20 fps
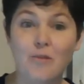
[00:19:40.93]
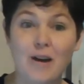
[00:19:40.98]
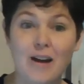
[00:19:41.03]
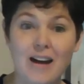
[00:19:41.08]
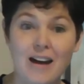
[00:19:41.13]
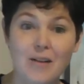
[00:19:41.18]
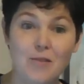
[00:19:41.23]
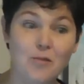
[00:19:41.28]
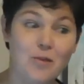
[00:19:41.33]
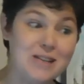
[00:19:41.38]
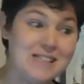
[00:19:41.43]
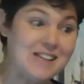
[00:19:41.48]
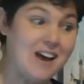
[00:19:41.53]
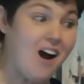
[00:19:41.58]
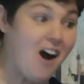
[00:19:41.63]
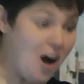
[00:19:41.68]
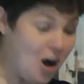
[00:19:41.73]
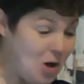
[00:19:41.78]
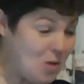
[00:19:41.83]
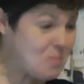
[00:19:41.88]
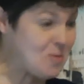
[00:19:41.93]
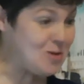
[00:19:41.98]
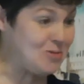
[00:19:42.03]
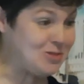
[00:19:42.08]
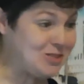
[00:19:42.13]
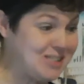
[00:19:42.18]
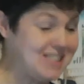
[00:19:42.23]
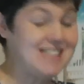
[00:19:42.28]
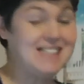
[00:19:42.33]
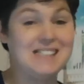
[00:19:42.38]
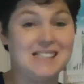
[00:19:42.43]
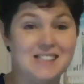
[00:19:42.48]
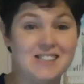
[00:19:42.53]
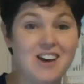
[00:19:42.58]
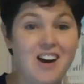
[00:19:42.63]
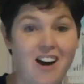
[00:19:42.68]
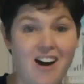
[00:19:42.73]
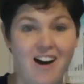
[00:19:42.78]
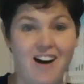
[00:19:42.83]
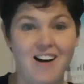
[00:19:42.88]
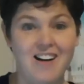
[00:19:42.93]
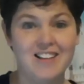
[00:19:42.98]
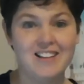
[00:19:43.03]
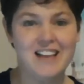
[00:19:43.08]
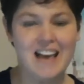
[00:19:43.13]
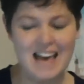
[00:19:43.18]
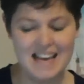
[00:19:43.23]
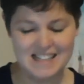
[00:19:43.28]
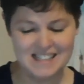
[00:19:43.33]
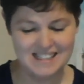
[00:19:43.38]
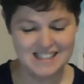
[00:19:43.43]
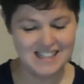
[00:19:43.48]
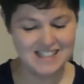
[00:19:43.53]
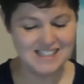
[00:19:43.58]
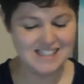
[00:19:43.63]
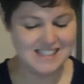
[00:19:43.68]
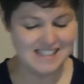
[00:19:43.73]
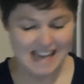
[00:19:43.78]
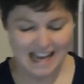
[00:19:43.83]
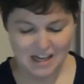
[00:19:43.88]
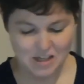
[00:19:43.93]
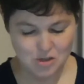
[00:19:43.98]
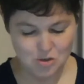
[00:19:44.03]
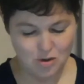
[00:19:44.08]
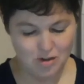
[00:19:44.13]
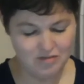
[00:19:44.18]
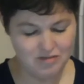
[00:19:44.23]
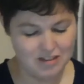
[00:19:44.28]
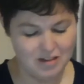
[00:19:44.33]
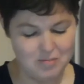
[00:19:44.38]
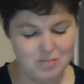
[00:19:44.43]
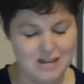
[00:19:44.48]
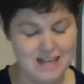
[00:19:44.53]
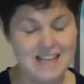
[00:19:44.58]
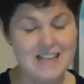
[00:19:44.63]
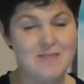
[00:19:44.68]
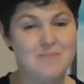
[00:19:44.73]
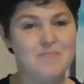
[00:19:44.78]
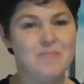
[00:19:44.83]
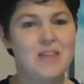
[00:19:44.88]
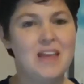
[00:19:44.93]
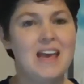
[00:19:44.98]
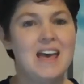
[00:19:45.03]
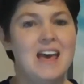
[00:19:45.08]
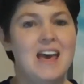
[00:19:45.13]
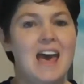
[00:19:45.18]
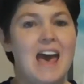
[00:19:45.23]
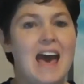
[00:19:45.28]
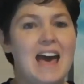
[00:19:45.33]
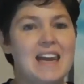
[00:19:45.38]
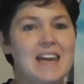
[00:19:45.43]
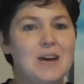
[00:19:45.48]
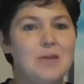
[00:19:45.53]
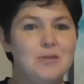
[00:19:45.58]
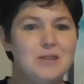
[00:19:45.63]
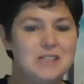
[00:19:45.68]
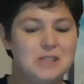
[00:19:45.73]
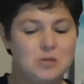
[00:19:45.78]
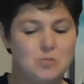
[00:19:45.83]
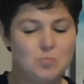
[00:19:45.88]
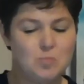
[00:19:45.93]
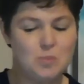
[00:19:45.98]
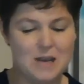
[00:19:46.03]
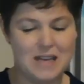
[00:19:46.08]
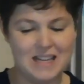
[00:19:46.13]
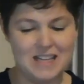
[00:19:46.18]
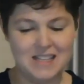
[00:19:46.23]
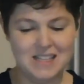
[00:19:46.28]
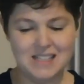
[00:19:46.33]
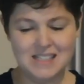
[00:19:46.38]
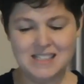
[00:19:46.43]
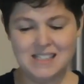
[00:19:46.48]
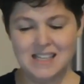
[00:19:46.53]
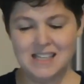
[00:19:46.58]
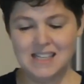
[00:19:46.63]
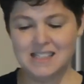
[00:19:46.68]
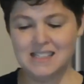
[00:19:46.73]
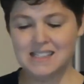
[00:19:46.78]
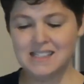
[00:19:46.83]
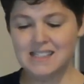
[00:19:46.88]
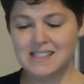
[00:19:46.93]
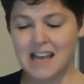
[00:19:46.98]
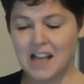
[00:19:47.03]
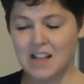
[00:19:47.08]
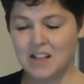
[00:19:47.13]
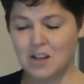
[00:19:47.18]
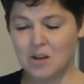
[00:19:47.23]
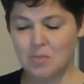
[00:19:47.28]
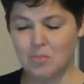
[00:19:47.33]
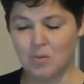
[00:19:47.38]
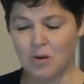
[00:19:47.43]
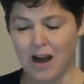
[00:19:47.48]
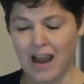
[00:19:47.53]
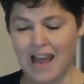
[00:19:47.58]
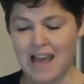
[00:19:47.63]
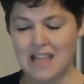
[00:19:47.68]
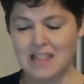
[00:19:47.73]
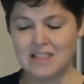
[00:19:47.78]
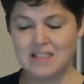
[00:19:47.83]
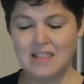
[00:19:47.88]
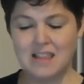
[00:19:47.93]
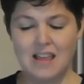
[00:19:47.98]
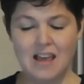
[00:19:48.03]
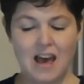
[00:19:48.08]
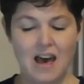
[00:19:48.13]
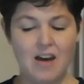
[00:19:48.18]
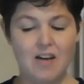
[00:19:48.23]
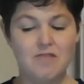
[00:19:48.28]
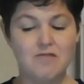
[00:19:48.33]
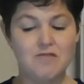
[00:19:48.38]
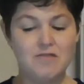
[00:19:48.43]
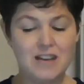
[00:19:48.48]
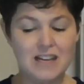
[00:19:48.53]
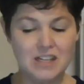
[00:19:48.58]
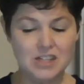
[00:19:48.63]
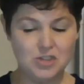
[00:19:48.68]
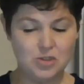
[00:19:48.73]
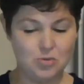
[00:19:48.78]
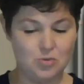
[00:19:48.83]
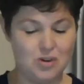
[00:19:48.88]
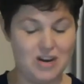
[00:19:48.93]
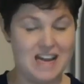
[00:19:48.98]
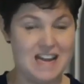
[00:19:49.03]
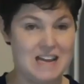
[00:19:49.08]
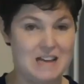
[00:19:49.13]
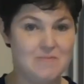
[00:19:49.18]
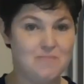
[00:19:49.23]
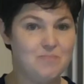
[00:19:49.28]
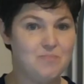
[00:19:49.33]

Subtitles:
was almost as tall as the Statue of Liberty, and it was built to celebrate a victory